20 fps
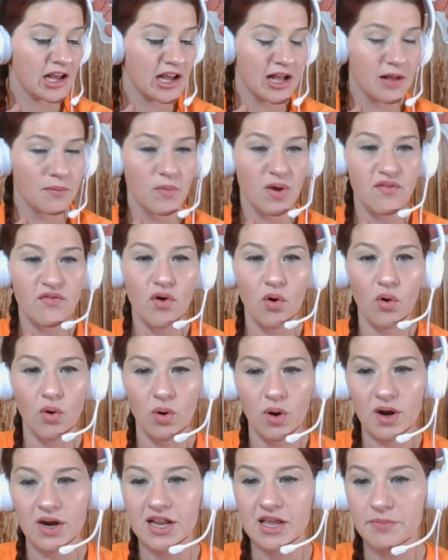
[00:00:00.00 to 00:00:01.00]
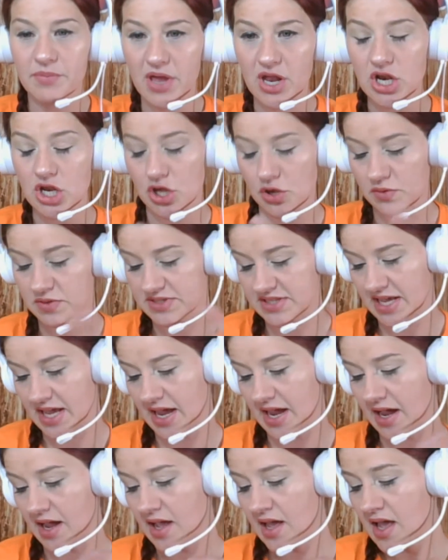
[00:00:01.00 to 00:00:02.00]
We've already been
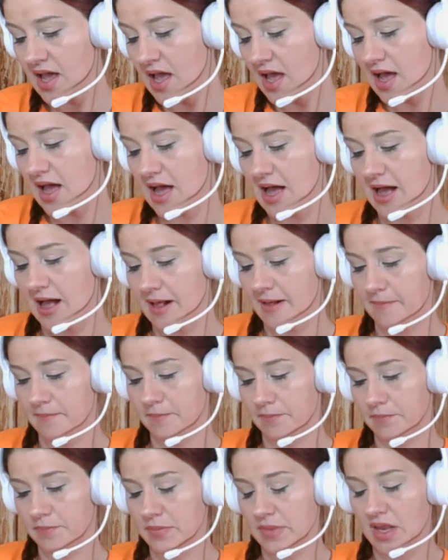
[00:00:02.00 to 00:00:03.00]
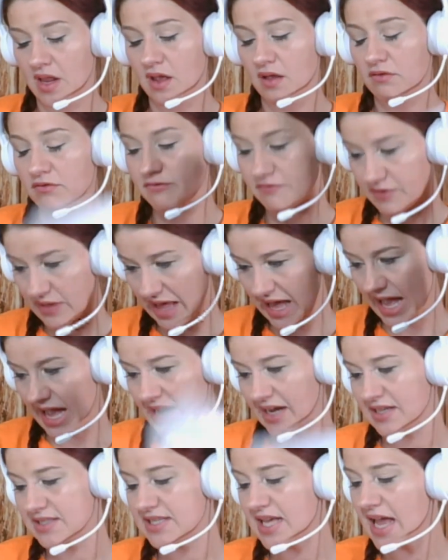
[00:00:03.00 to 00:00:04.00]
using
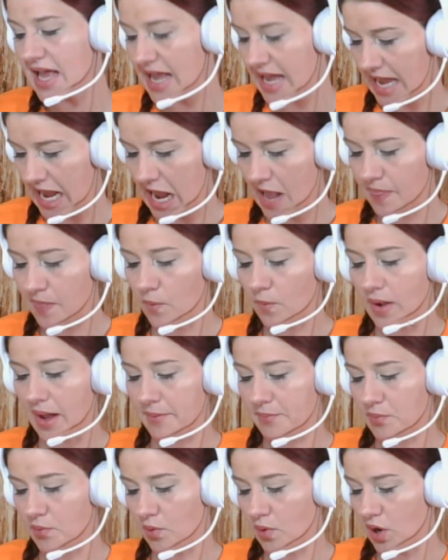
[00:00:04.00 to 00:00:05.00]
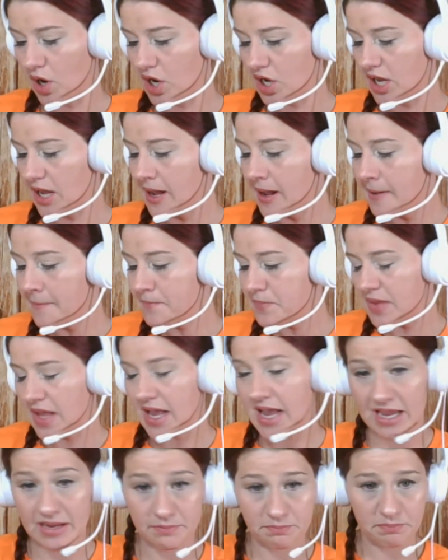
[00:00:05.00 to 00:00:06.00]
flags and the whiteboard
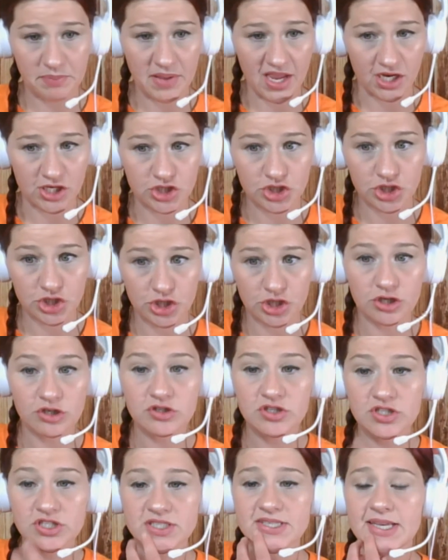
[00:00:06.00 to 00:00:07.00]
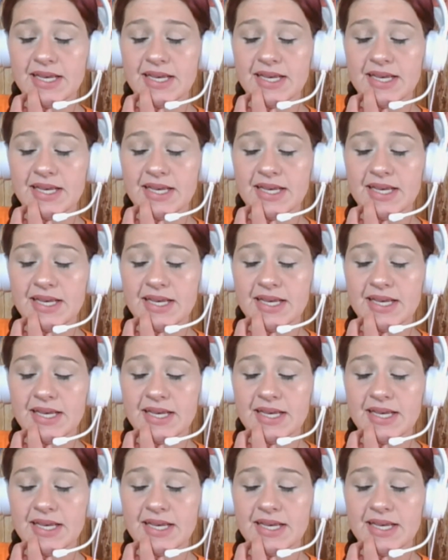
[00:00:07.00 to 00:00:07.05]
and pictures,